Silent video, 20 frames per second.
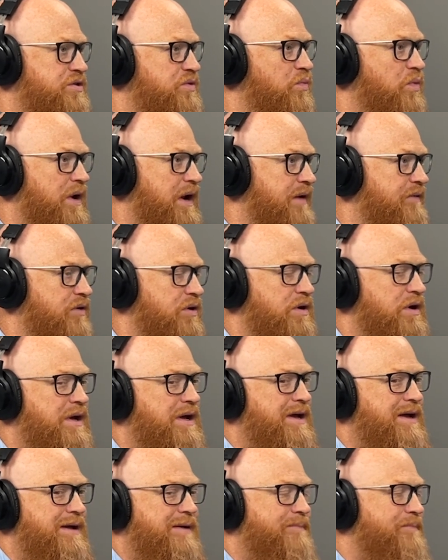and whatever,
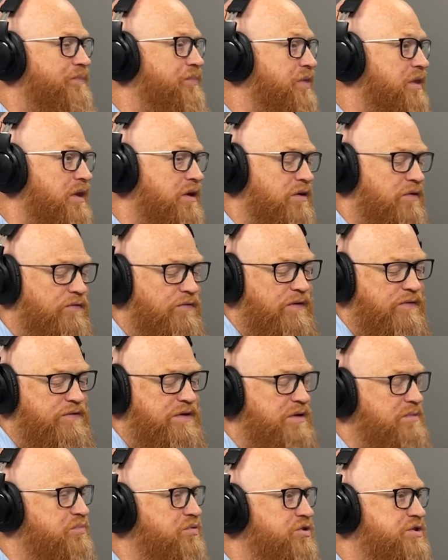
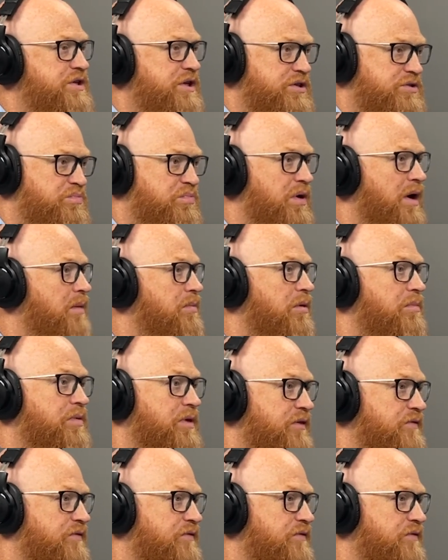15% is probably